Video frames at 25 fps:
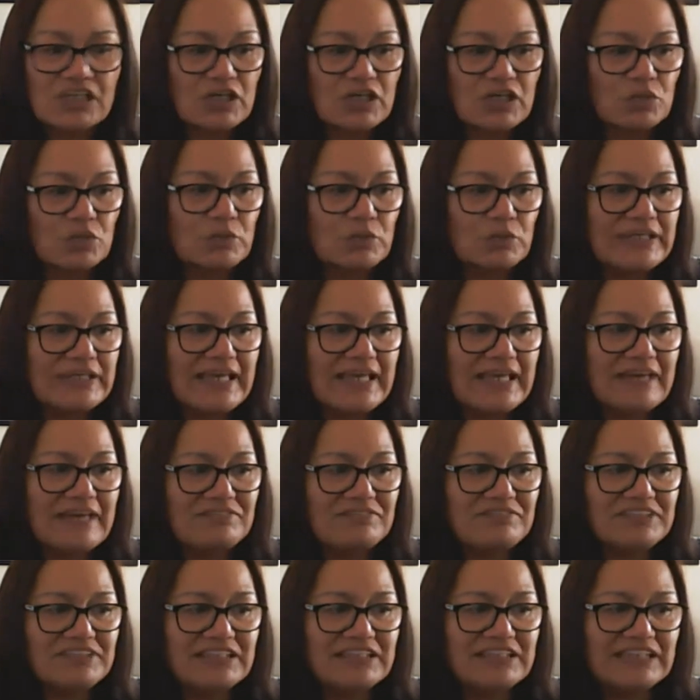We
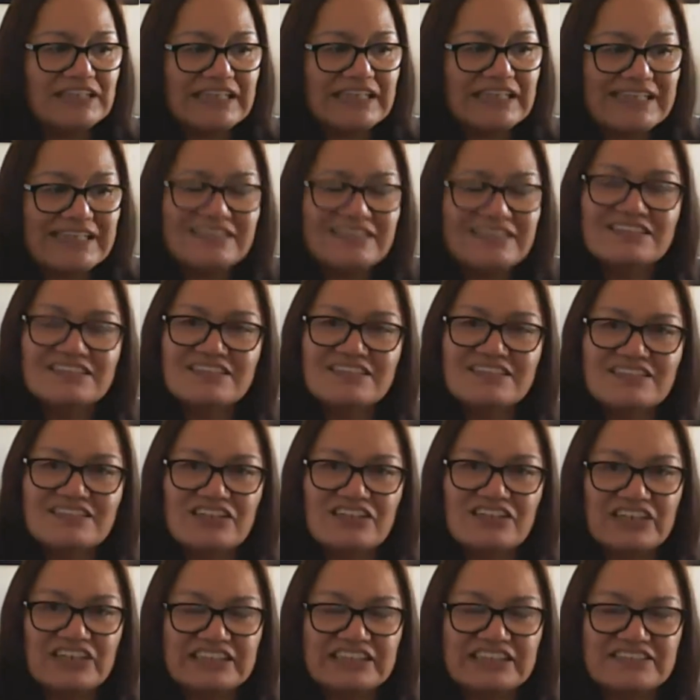have to
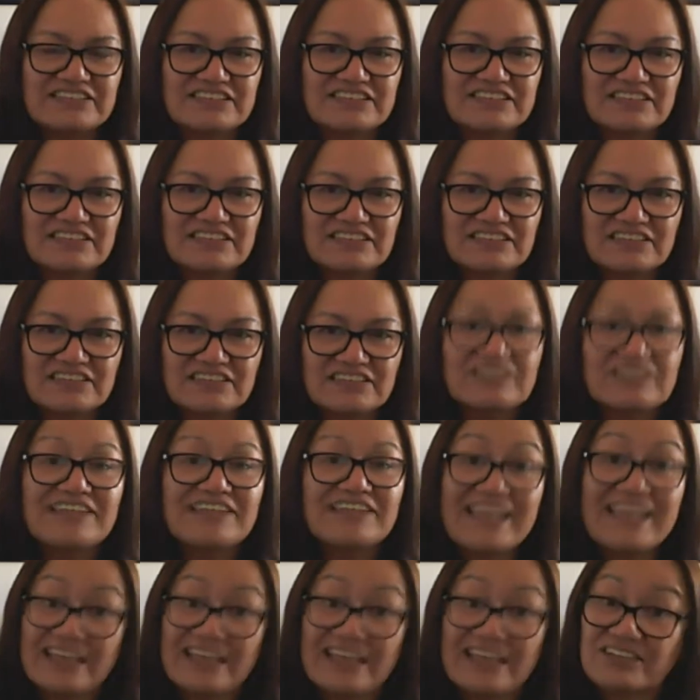exercise
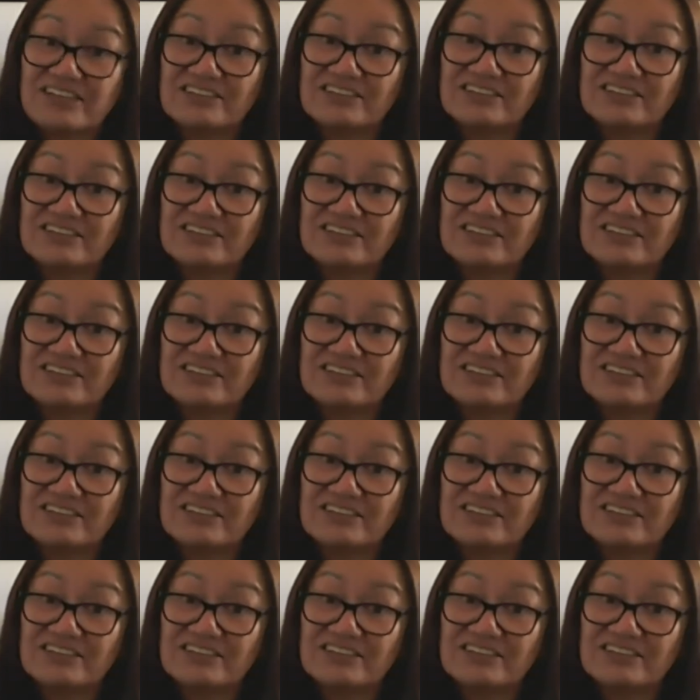now.